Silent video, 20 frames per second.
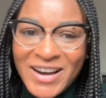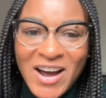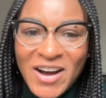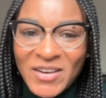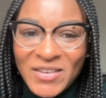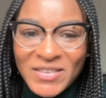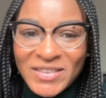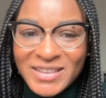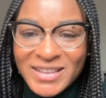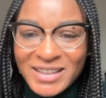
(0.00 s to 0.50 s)

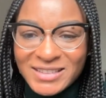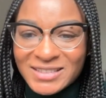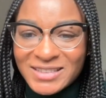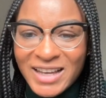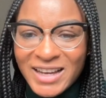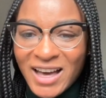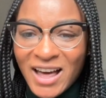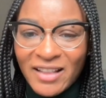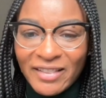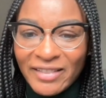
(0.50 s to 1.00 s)
No,
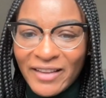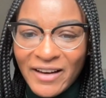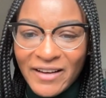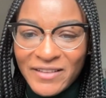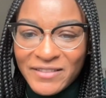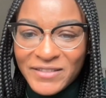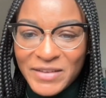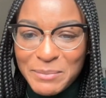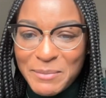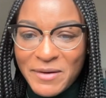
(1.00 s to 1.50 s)
that's like a
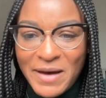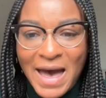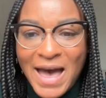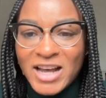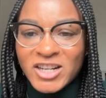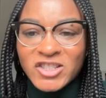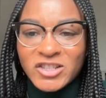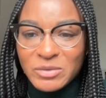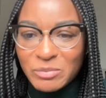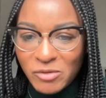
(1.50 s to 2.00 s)
love, a
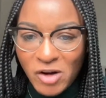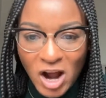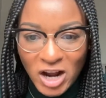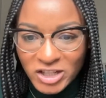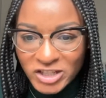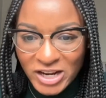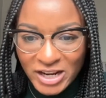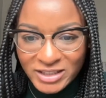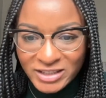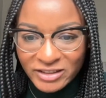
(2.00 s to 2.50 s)
passion
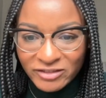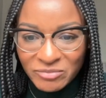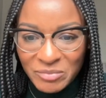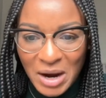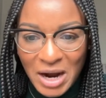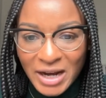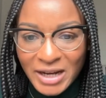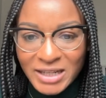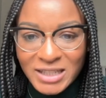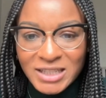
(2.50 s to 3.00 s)
project of
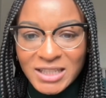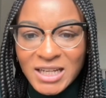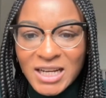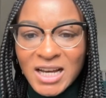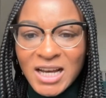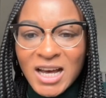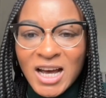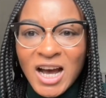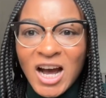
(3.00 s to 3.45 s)
mine.